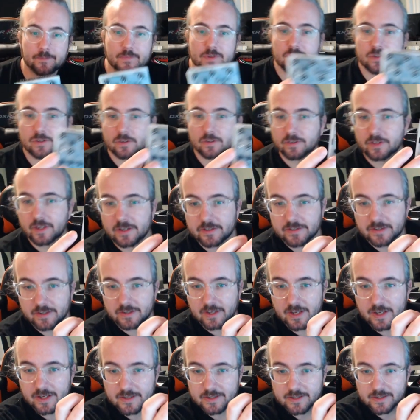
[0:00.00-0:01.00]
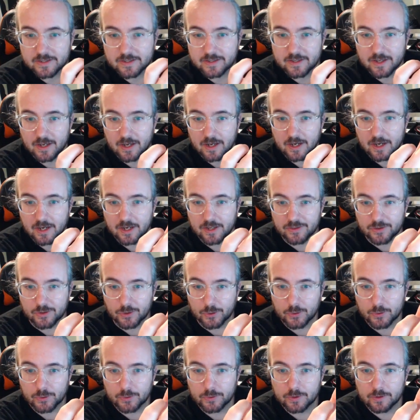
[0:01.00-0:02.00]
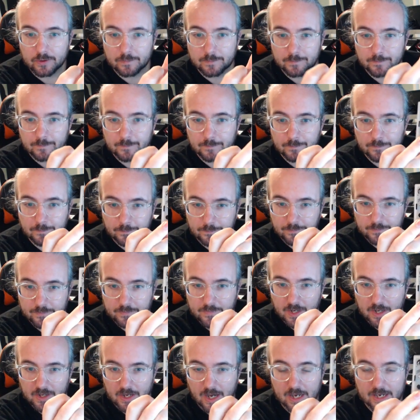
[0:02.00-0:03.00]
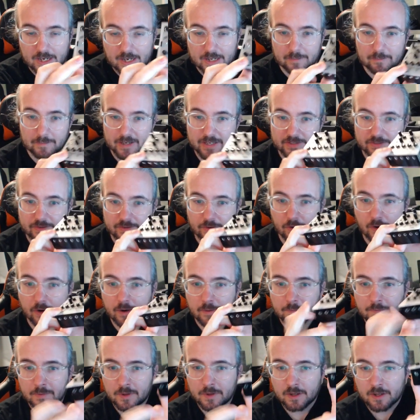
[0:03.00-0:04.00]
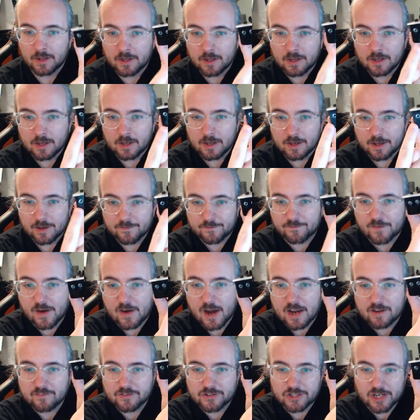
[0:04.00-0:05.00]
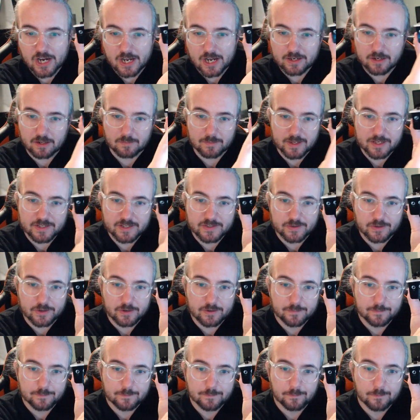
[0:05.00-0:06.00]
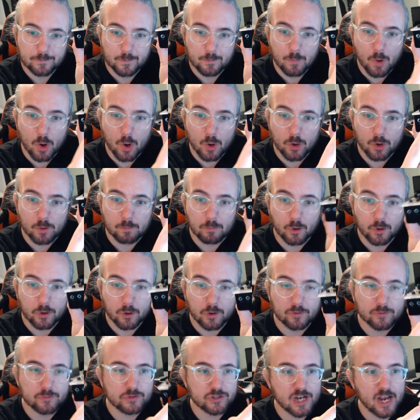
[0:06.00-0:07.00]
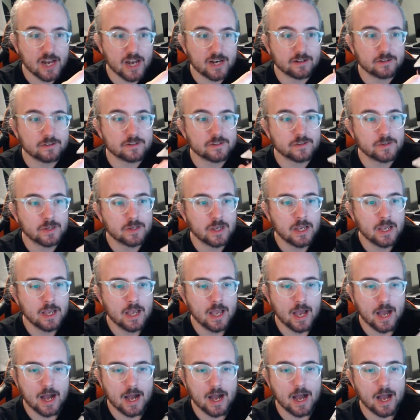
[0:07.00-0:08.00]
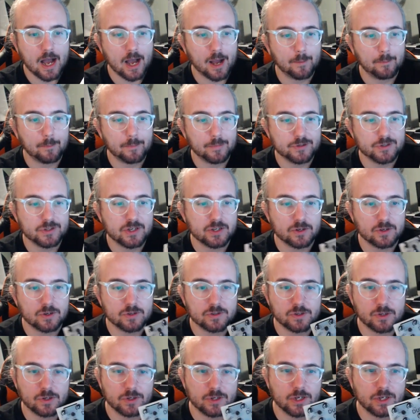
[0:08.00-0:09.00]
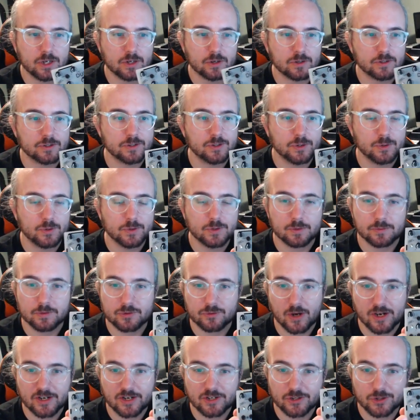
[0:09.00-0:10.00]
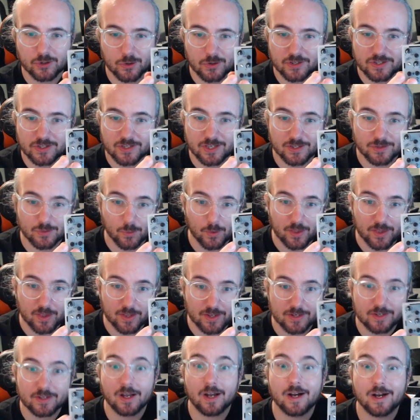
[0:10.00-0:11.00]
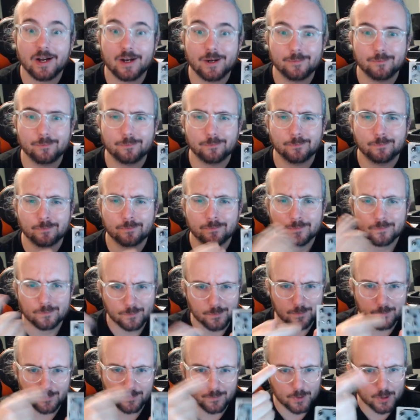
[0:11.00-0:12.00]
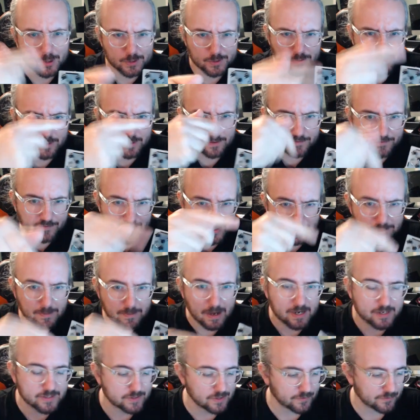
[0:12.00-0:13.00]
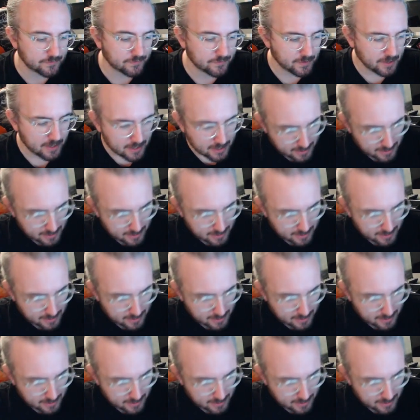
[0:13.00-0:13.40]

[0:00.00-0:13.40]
So this is the Dude, a little mixer, 5-channel mixer, mono channels. But you can also do some strange noises with it, because you can feedback stuff.